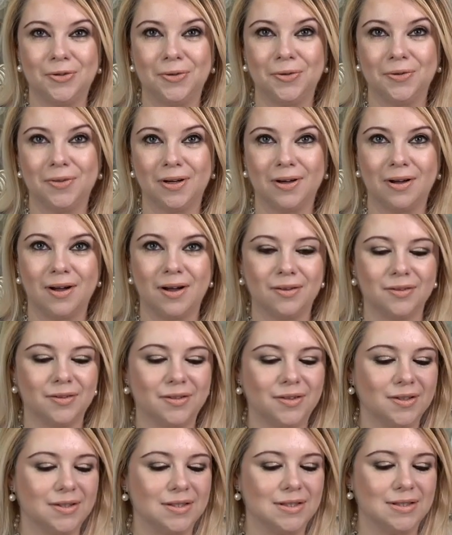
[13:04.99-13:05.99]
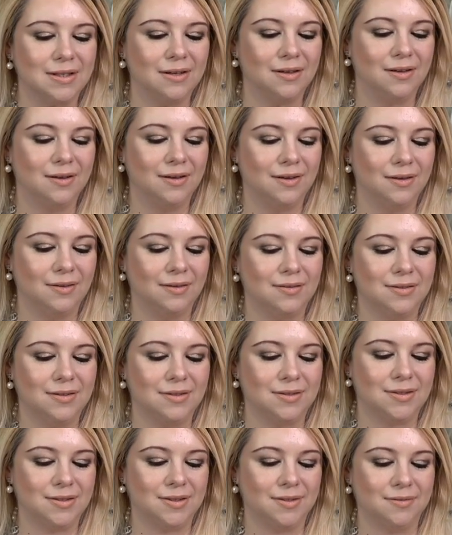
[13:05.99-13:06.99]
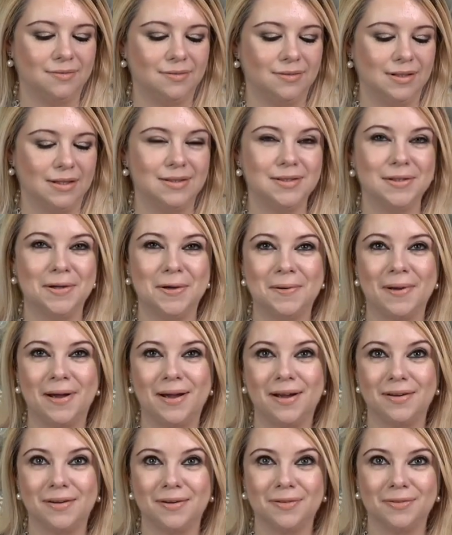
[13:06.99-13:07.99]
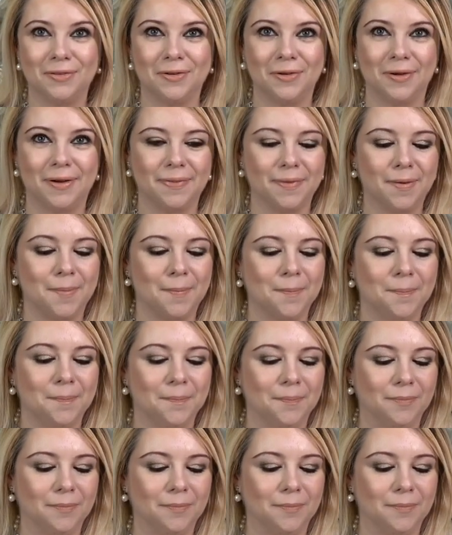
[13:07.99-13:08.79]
you the colors. So let's go ahead and look at them.